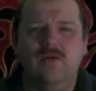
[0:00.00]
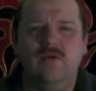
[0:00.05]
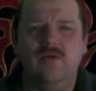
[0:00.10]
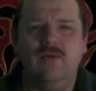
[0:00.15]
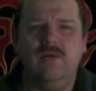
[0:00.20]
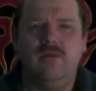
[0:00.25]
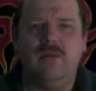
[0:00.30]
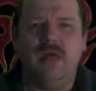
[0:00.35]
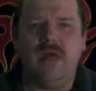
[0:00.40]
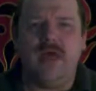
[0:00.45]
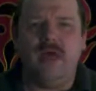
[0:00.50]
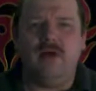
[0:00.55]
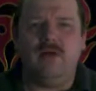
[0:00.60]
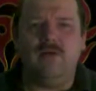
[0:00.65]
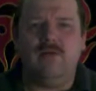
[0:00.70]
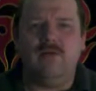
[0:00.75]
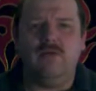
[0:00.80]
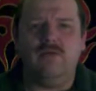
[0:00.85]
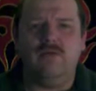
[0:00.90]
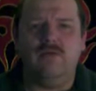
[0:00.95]
that
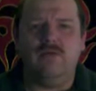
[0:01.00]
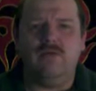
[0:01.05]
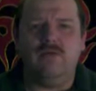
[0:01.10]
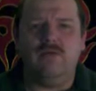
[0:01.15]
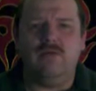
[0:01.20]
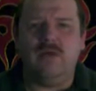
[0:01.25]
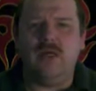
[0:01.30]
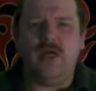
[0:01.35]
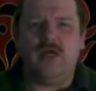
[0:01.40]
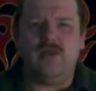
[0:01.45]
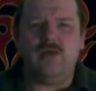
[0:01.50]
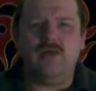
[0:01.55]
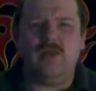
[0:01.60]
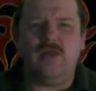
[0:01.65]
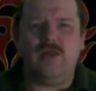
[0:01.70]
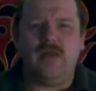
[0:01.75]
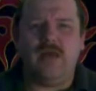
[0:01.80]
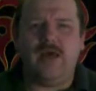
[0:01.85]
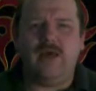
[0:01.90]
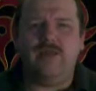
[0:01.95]
we're not going to
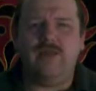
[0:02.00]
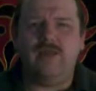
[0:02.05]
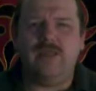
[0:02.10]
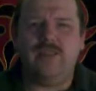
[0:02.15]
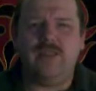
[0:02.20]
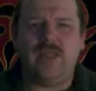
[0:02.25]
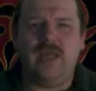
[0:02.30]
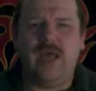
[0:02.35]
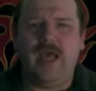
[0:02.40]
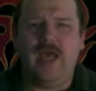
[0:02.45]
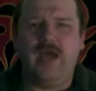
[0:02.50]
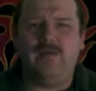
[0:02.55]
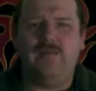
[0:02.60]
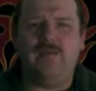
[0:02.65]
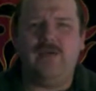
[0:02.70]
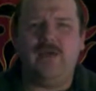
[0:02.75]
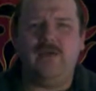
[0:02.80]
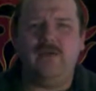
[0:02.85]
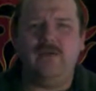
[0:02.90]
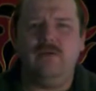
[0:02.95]
allow this to
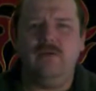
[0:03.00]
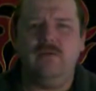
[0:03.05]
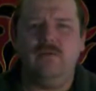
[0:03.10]
happen.